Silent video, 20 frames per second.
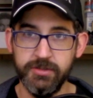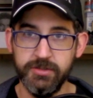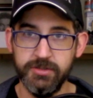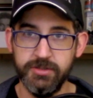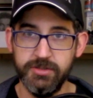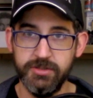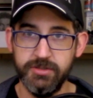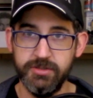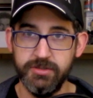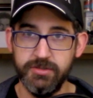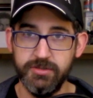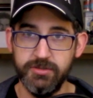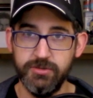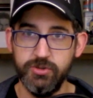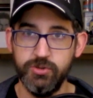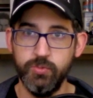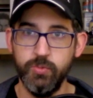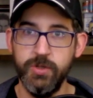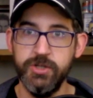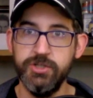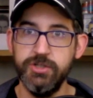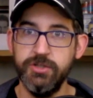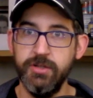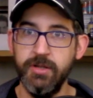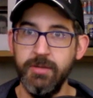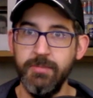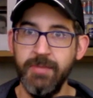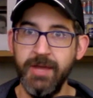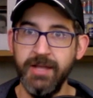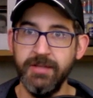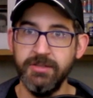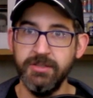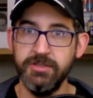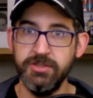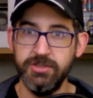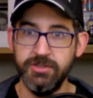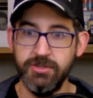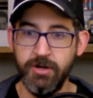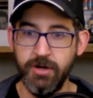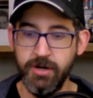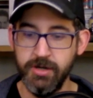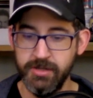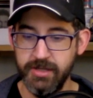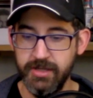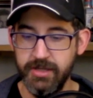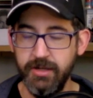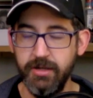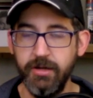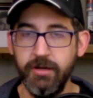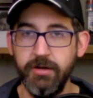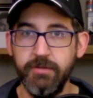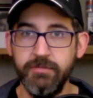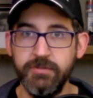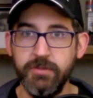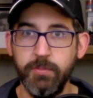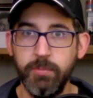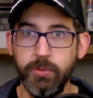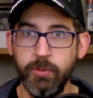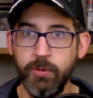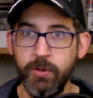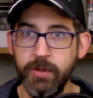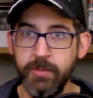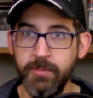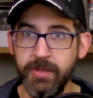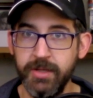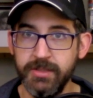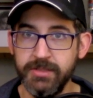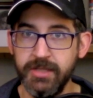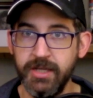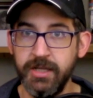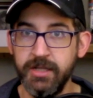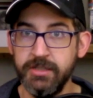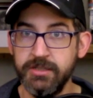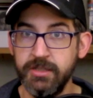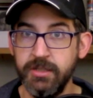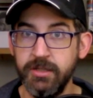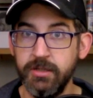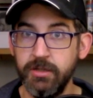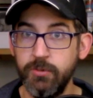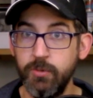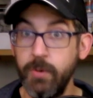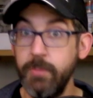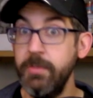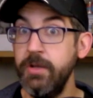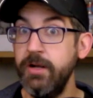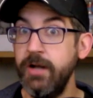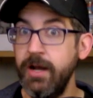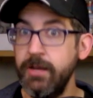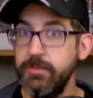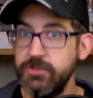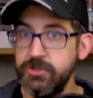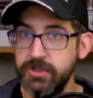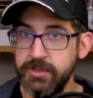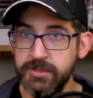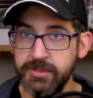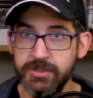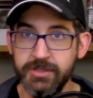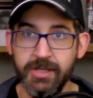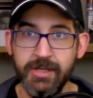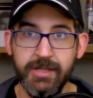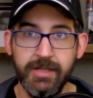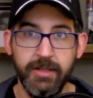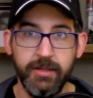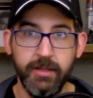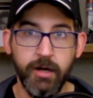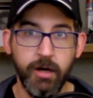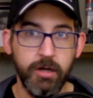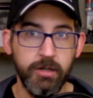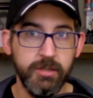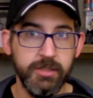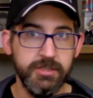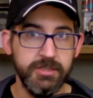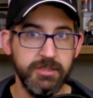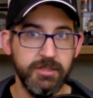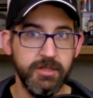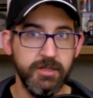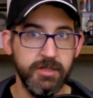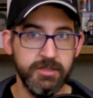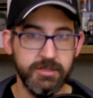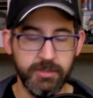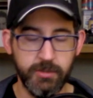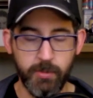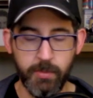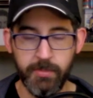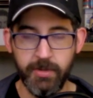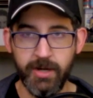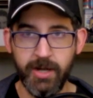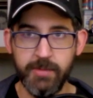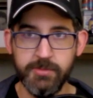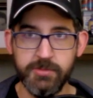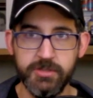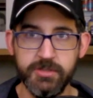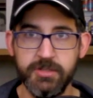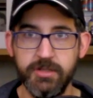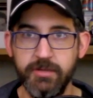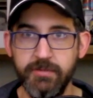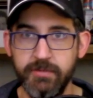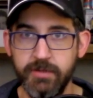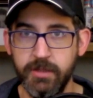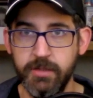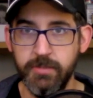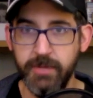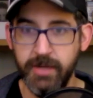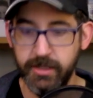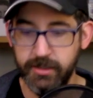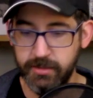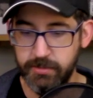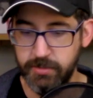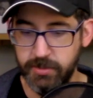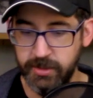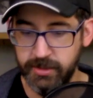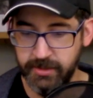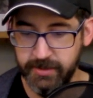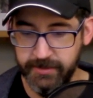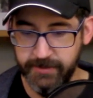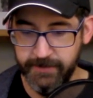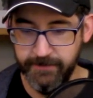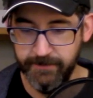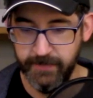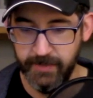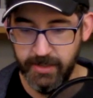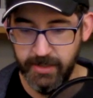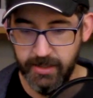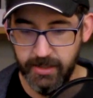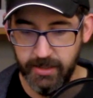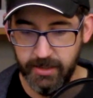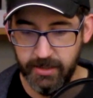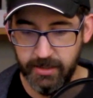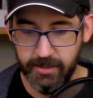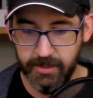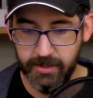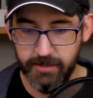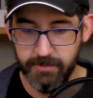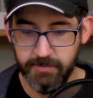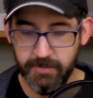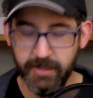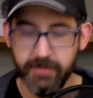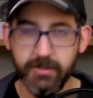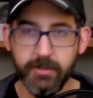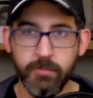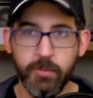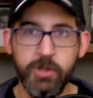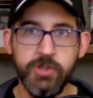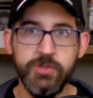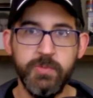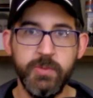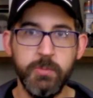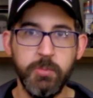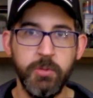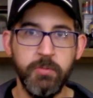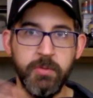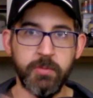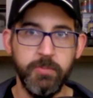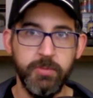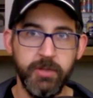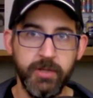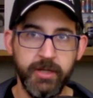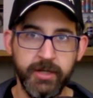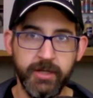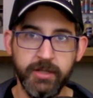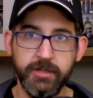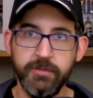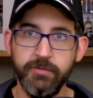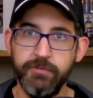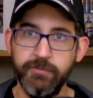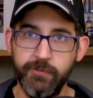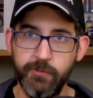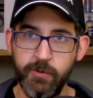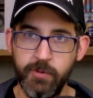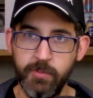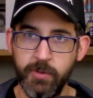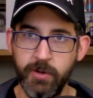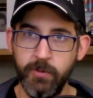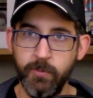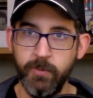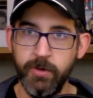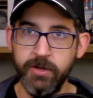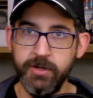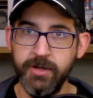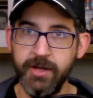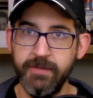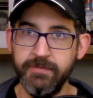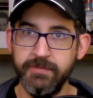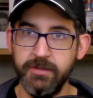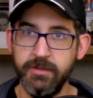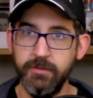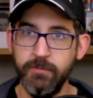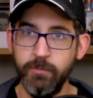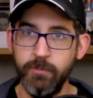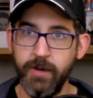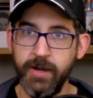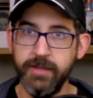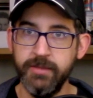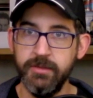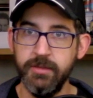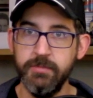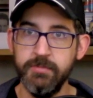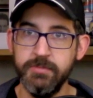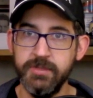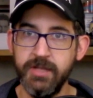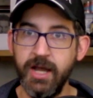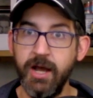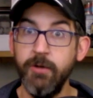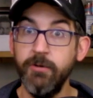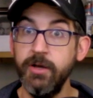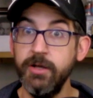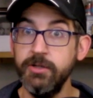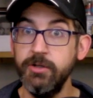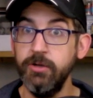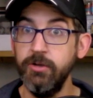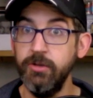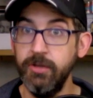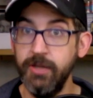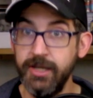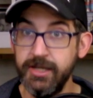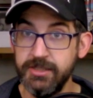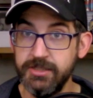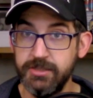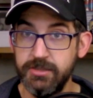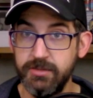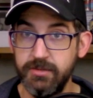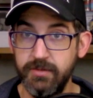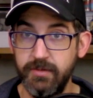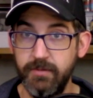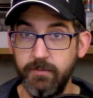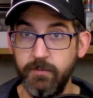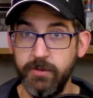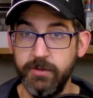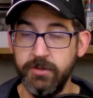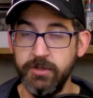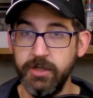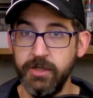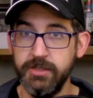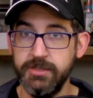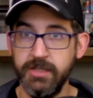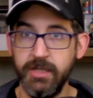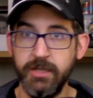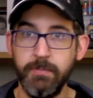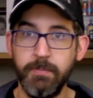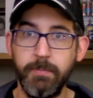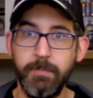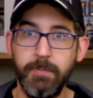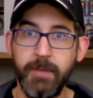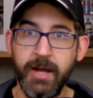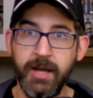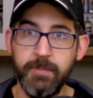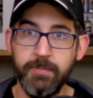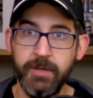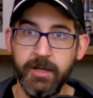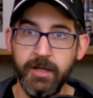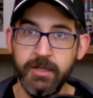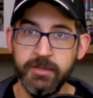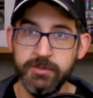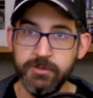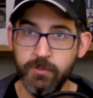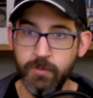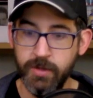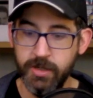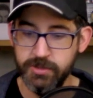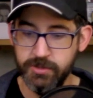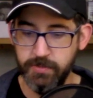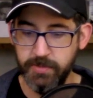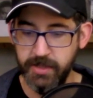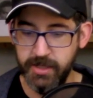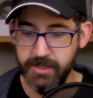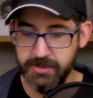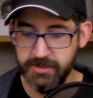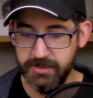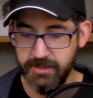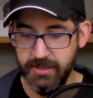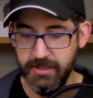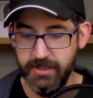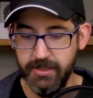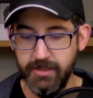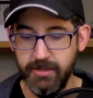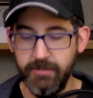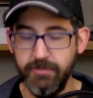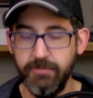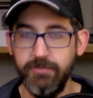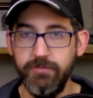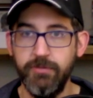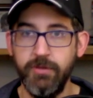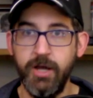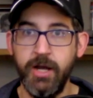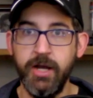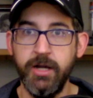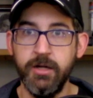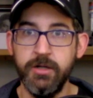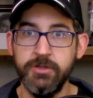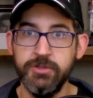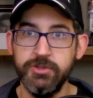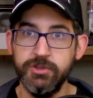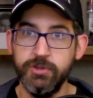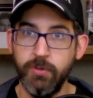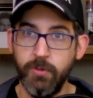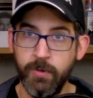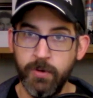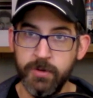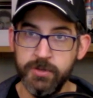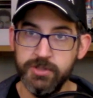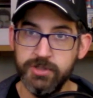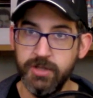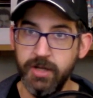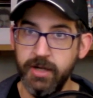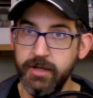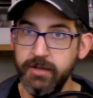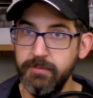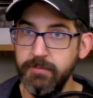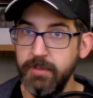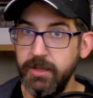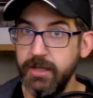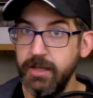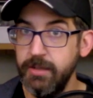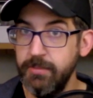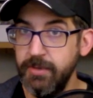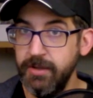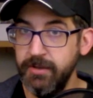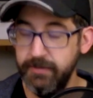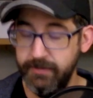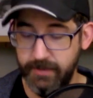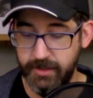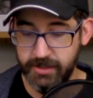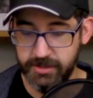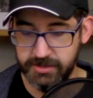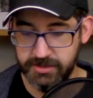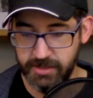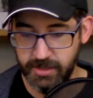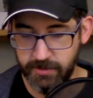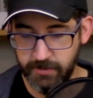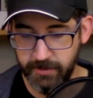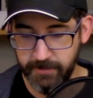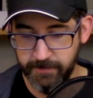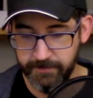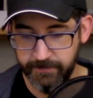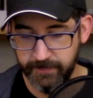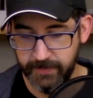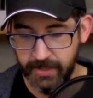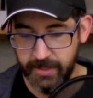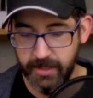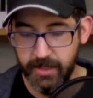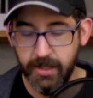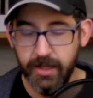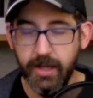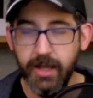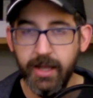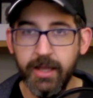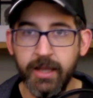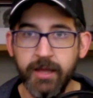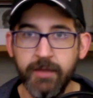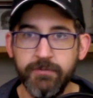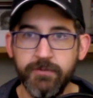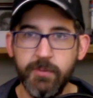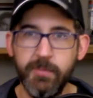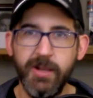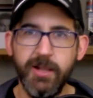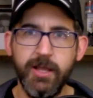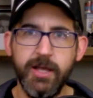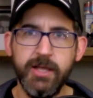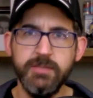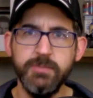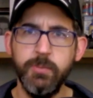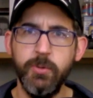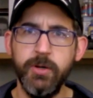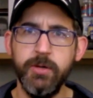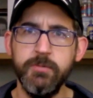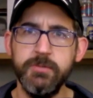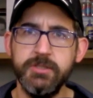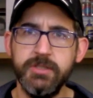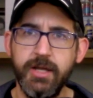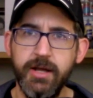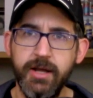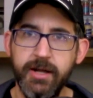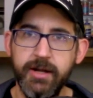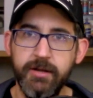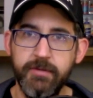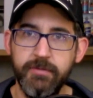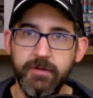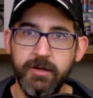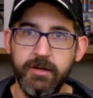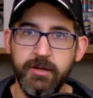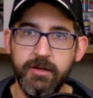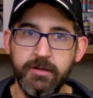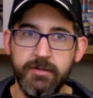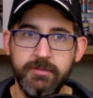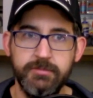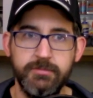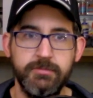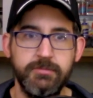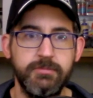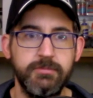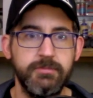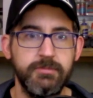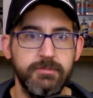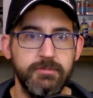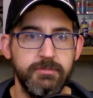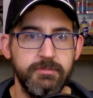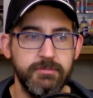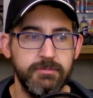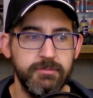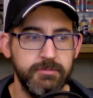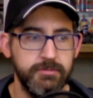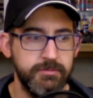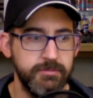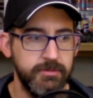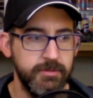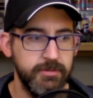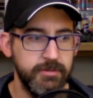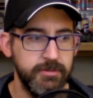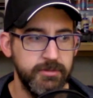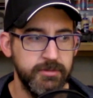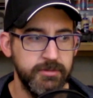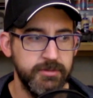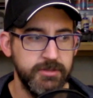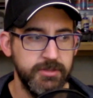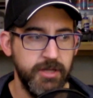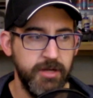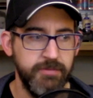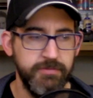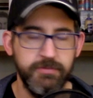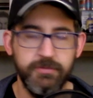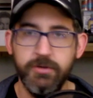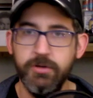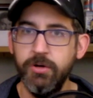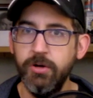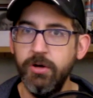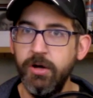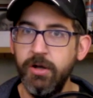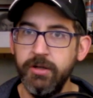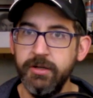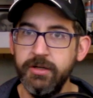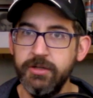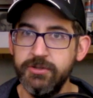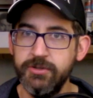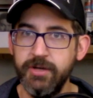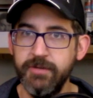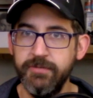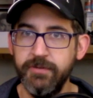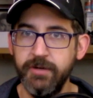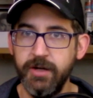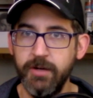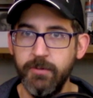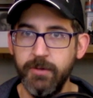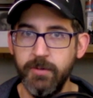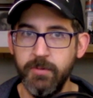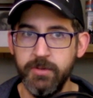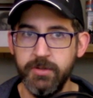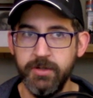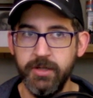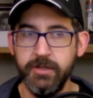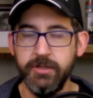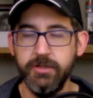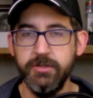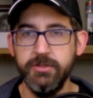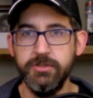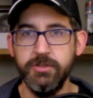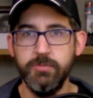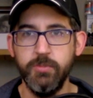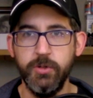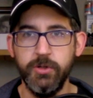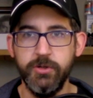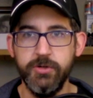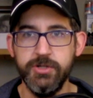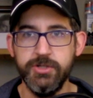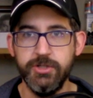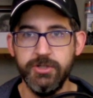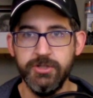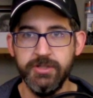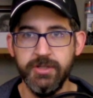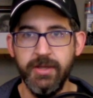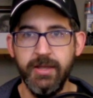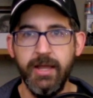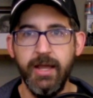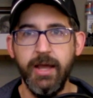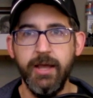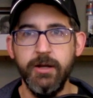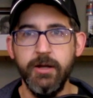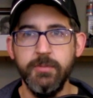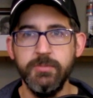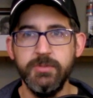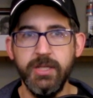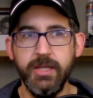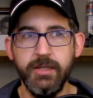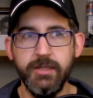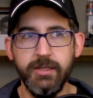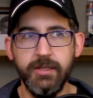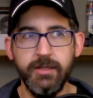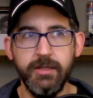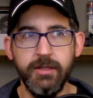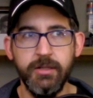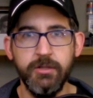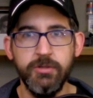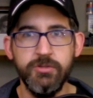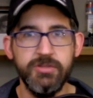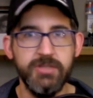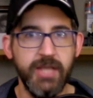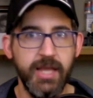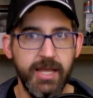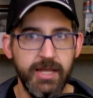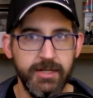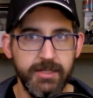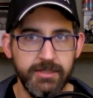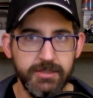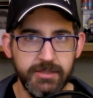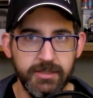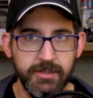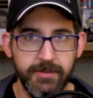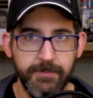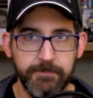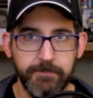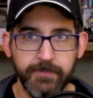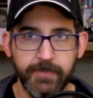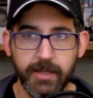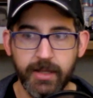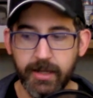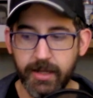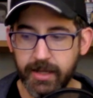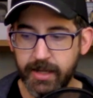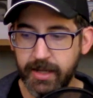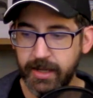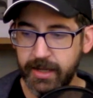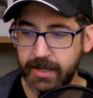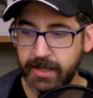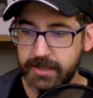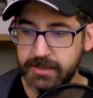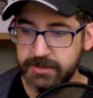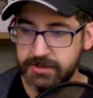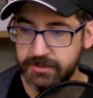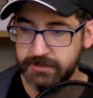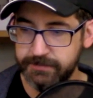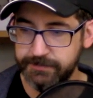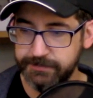switch them at the start of deployment as equipment options. They are listed as equipment options in the very back of the book. I think most people have been playing at the former, where you have to write them down on your list, whether you're going to take bipeds, quadrupeds, flyers, scourge, titan, behemoth, etc. And for my last point, it was kind of a tough call here, trying to figure out what I wanted. I could have took more creatures. I ended up taking a lieutenant, as